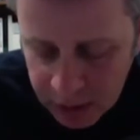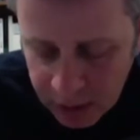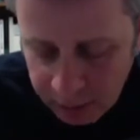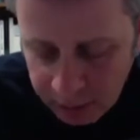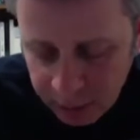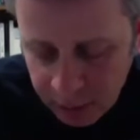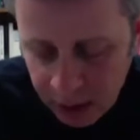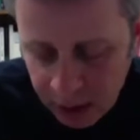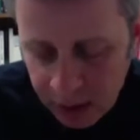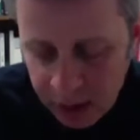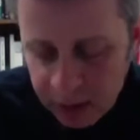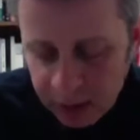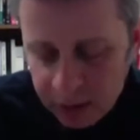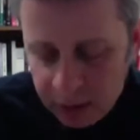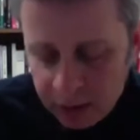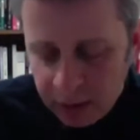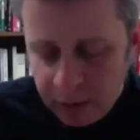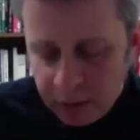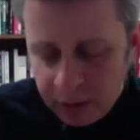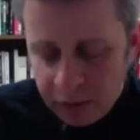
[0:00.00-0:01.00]

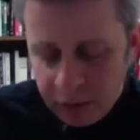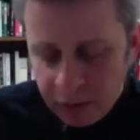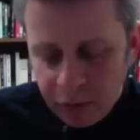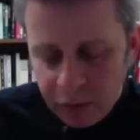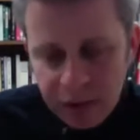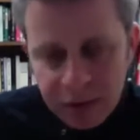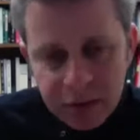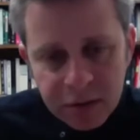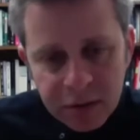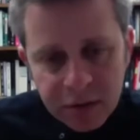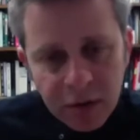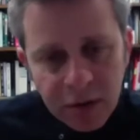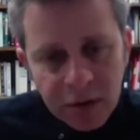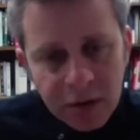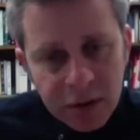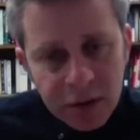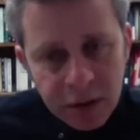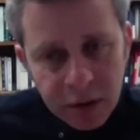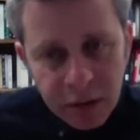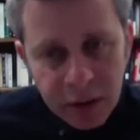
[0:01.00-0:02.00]
implying the
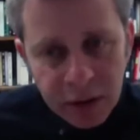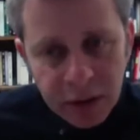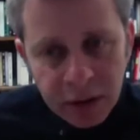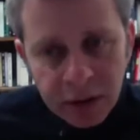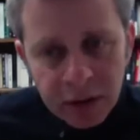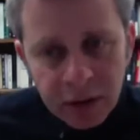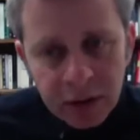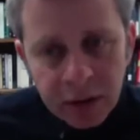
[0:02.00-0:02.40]
restructuring